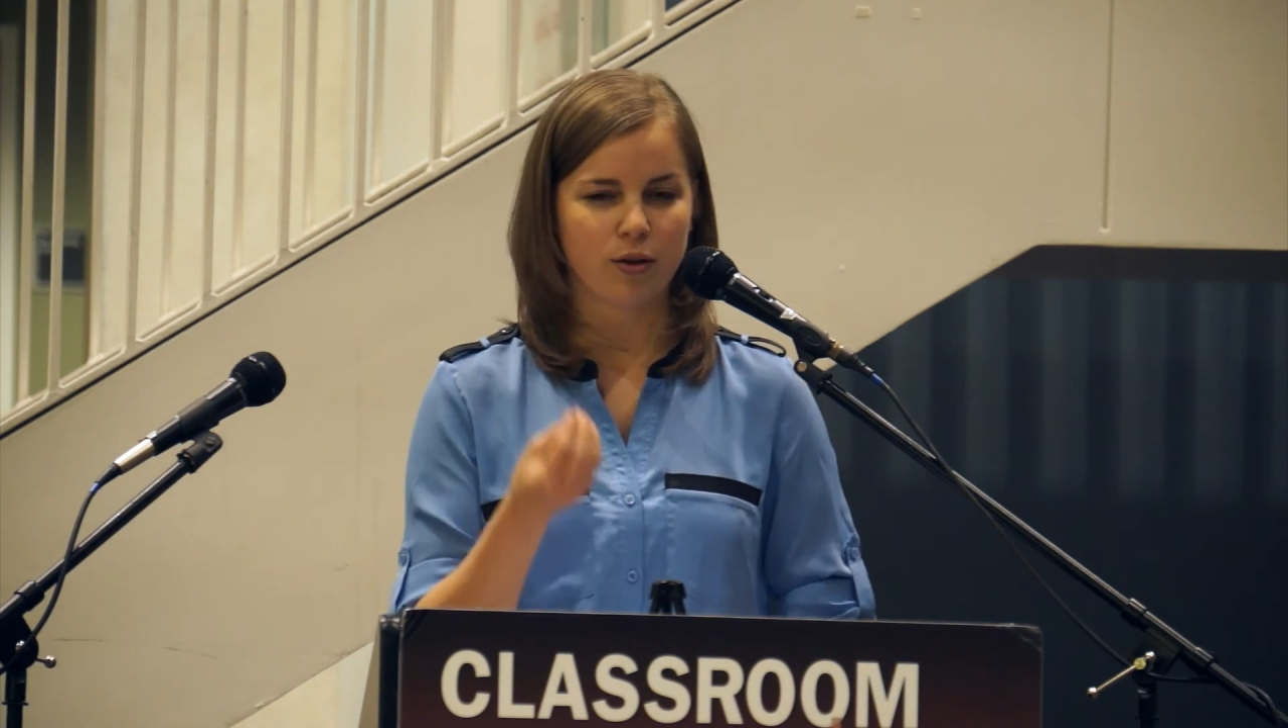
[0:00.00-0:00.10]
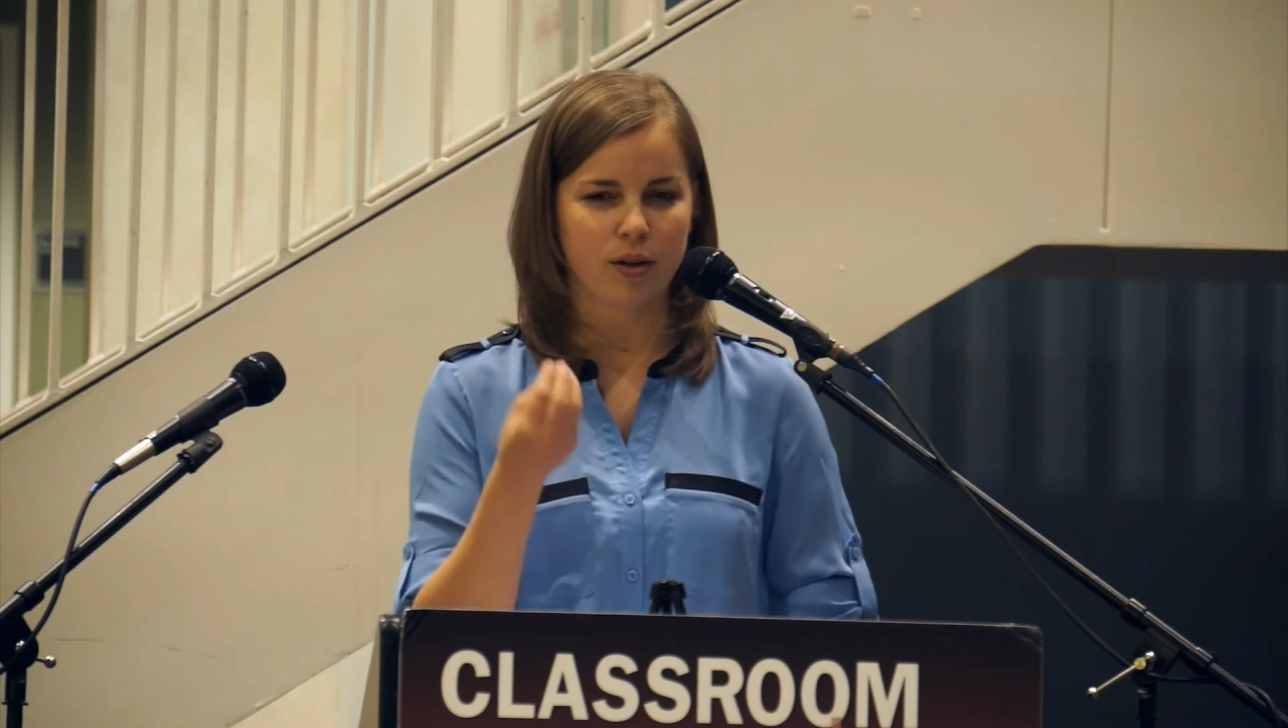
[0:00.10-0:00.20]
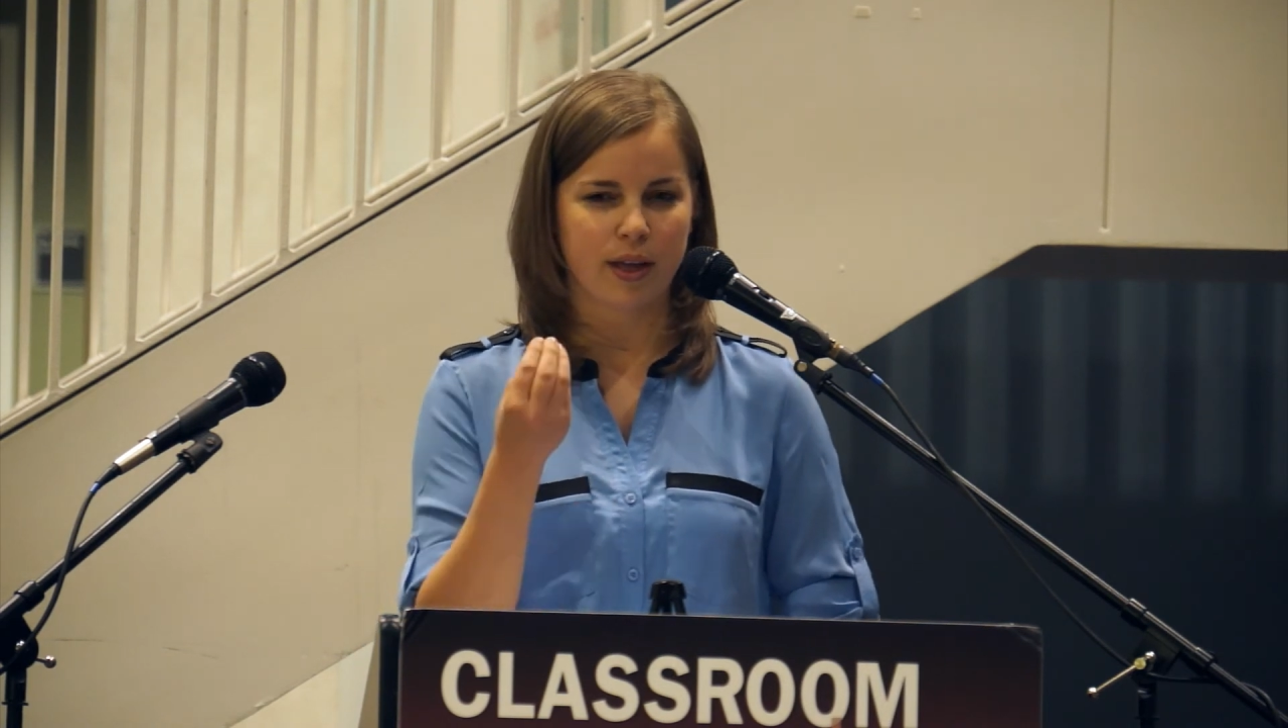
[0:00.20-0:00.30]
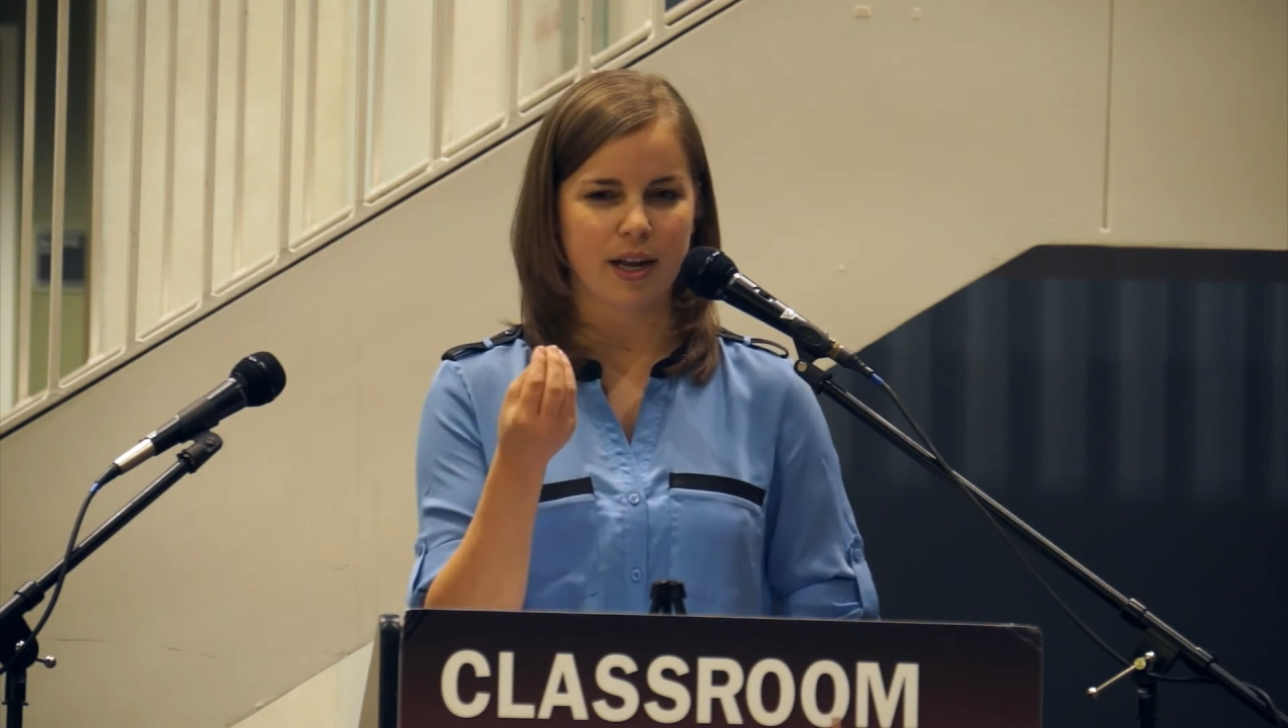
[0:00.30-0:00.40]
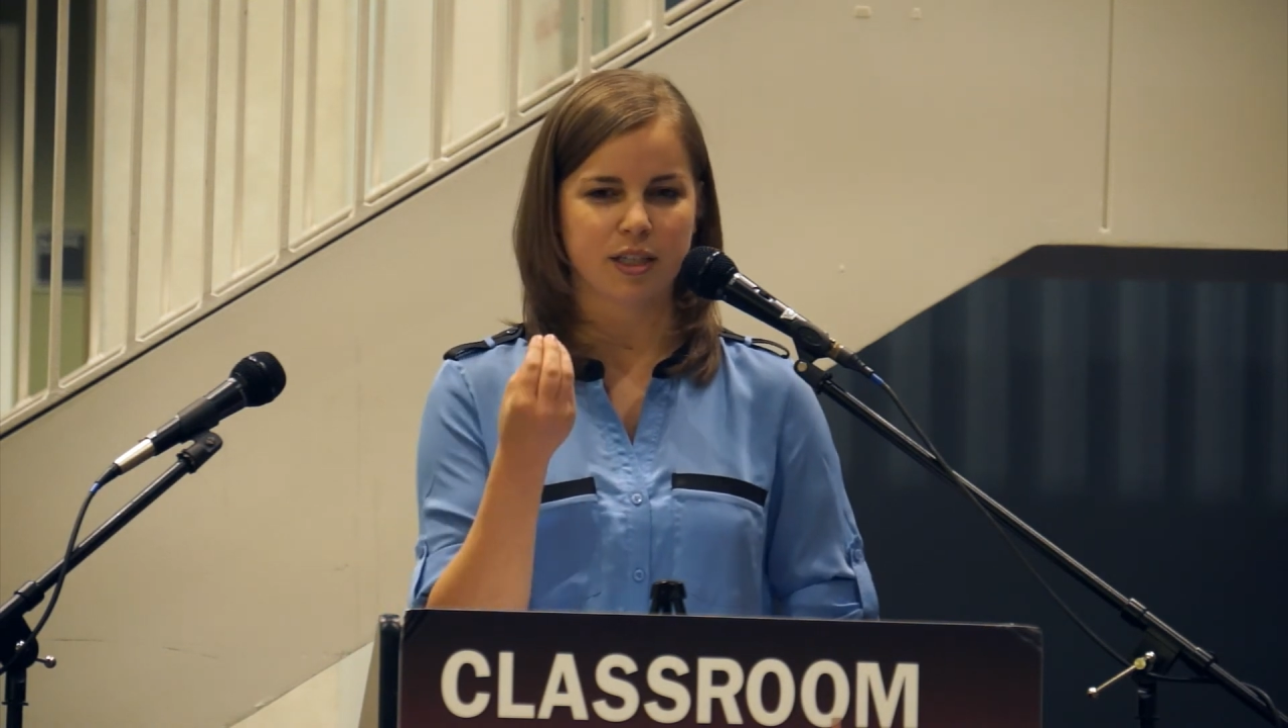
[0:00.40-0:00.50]
you
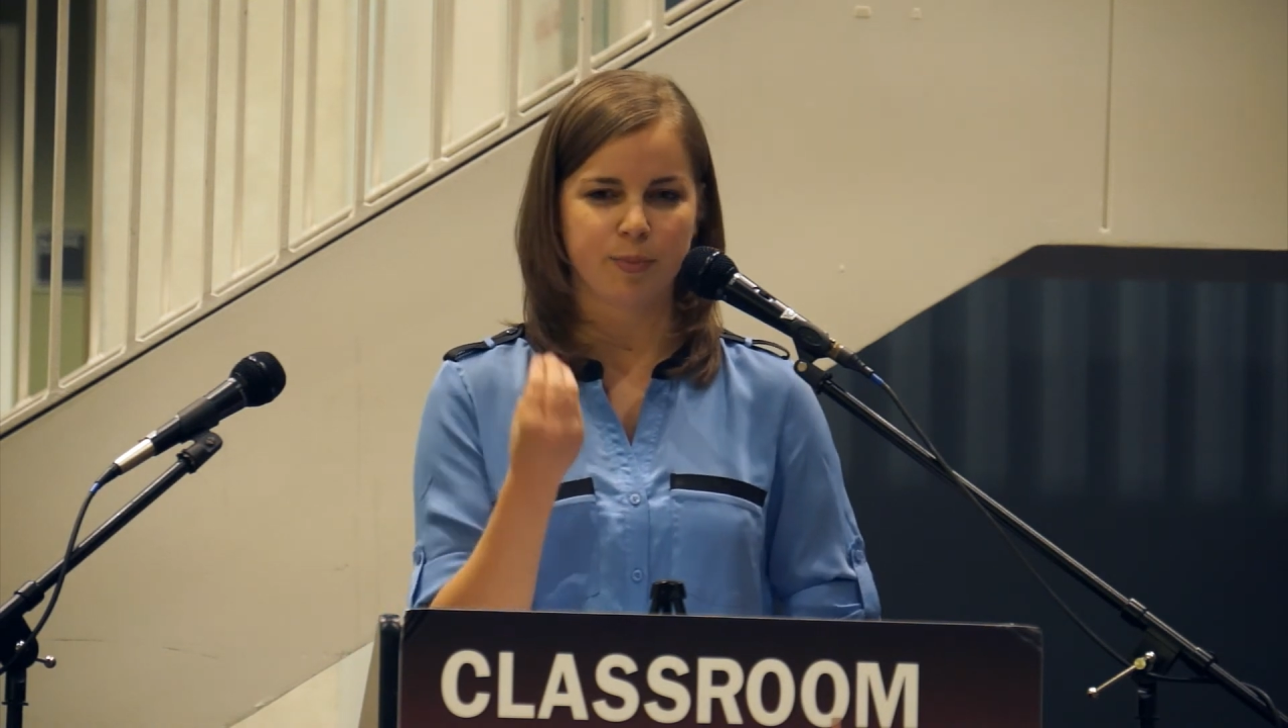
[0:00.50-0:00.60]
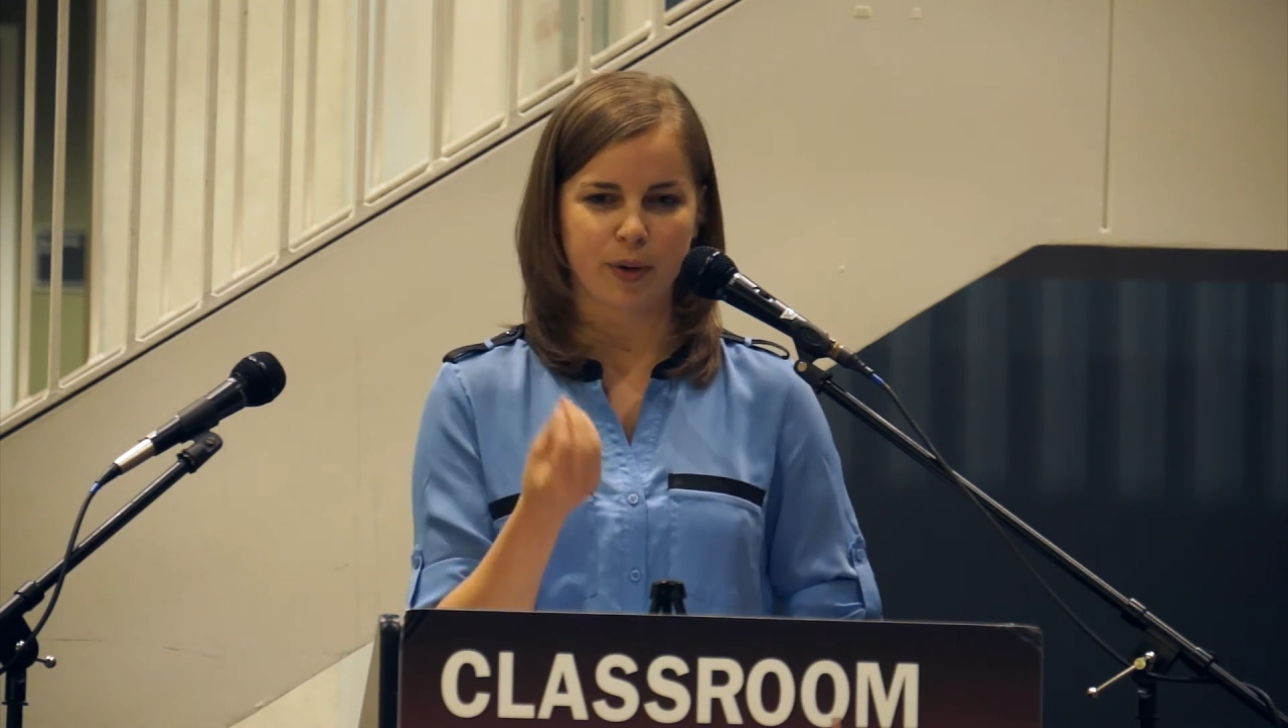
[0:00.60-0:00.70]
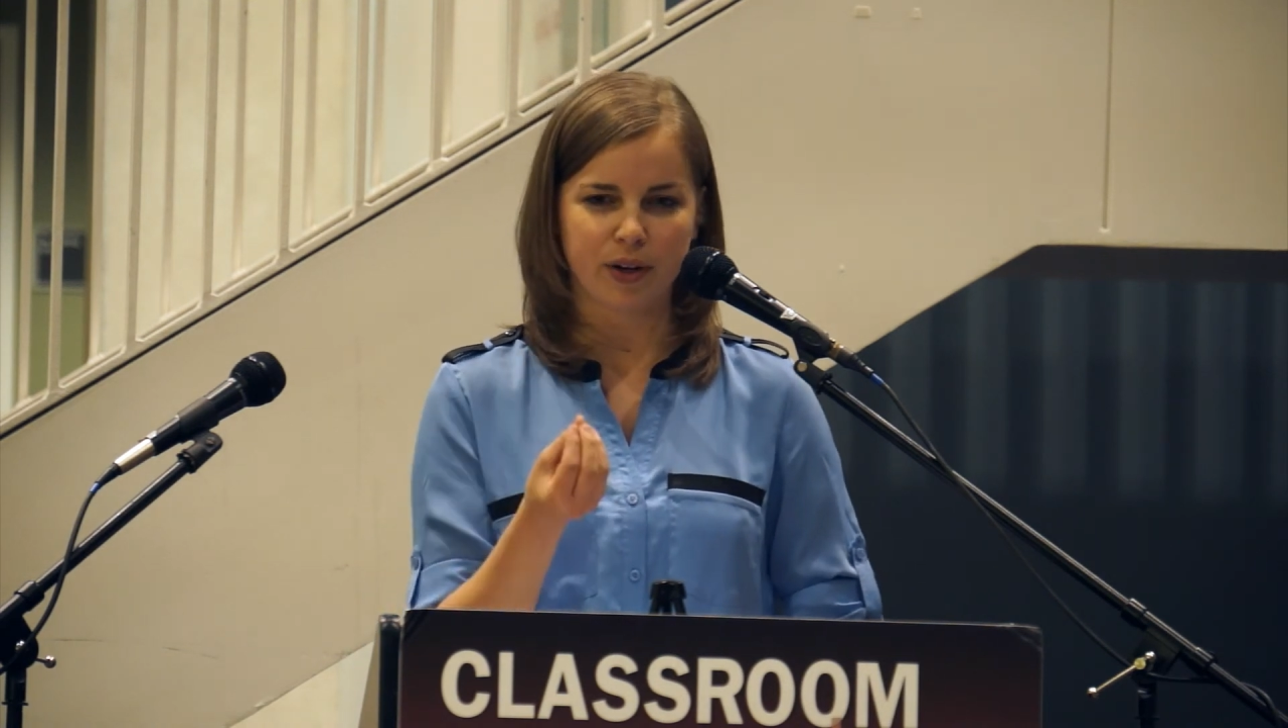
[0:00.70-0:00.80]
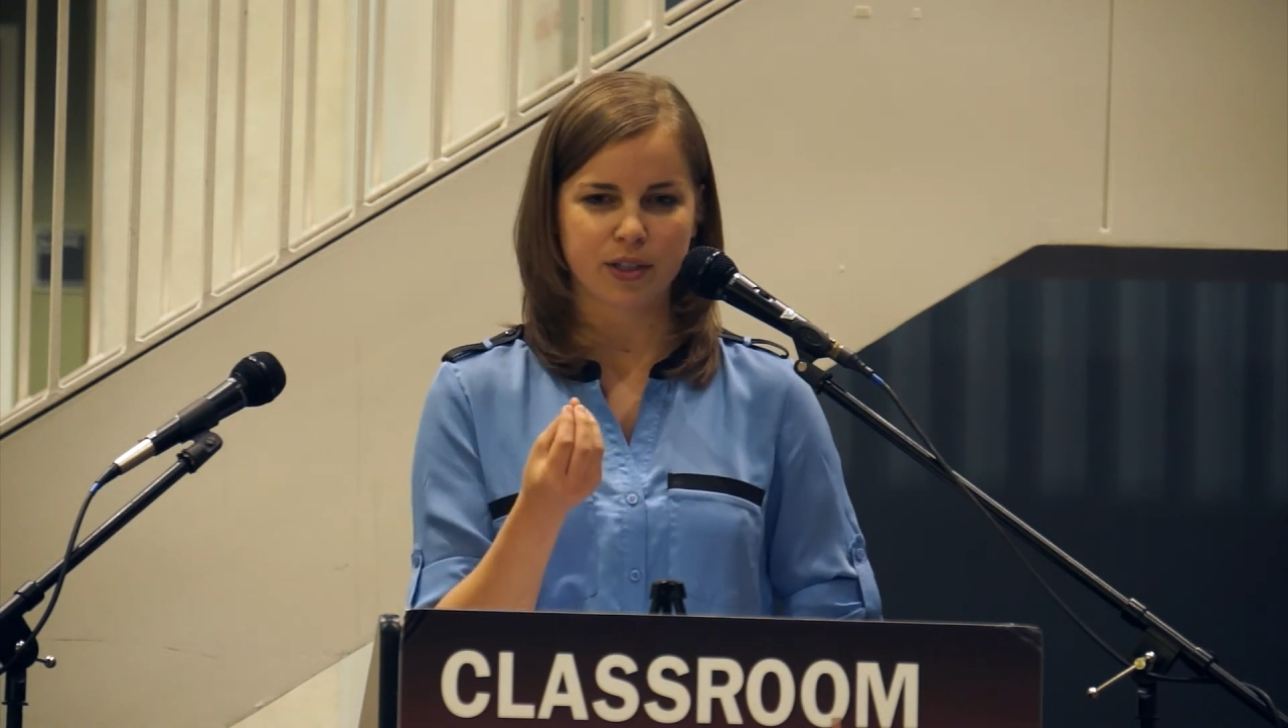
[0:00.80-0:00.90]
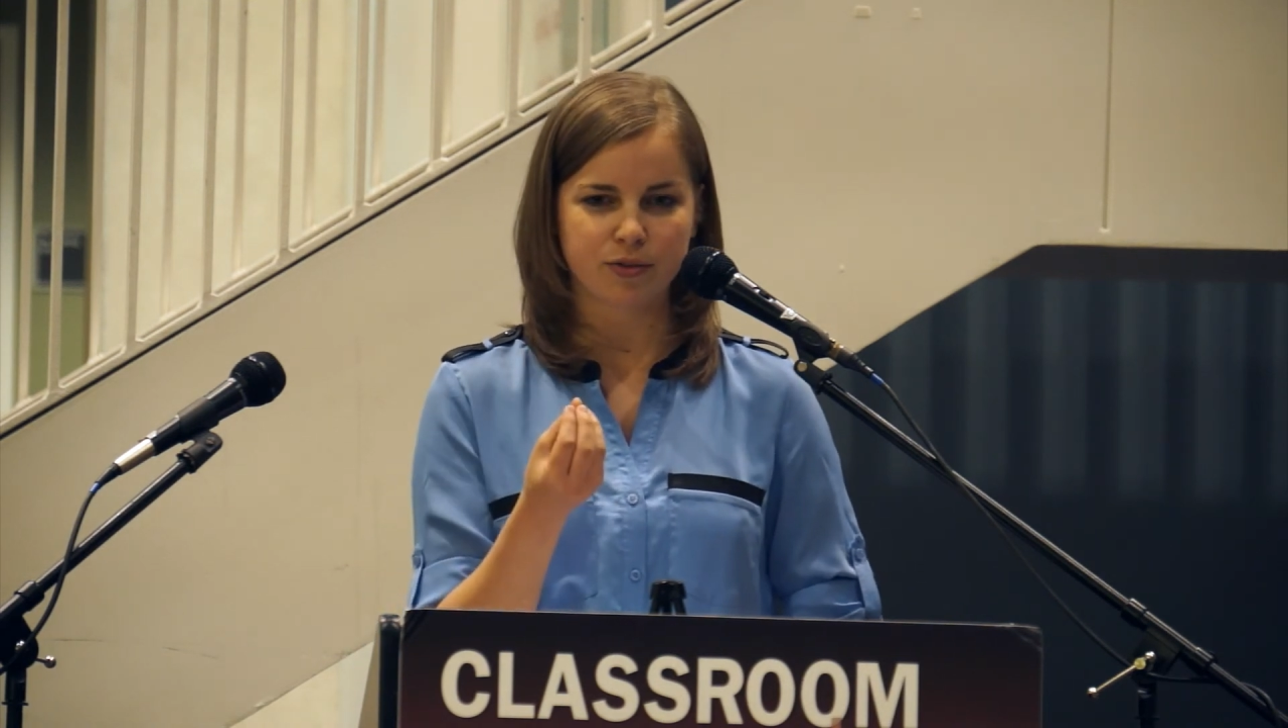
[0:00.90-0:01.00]
could gain experience